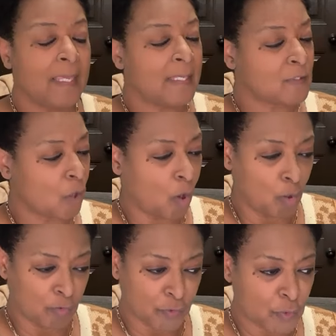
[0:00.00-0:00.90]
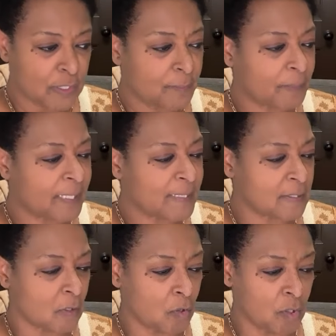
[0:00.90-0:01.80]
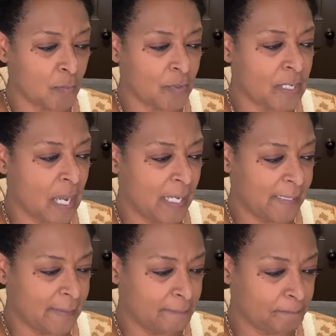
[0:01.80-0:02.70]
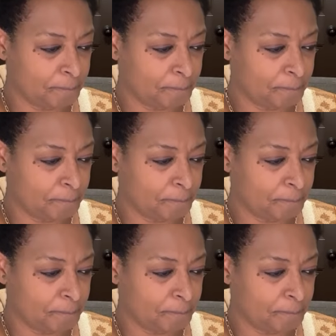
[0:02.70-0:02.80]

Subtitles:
is also going to play song number 9,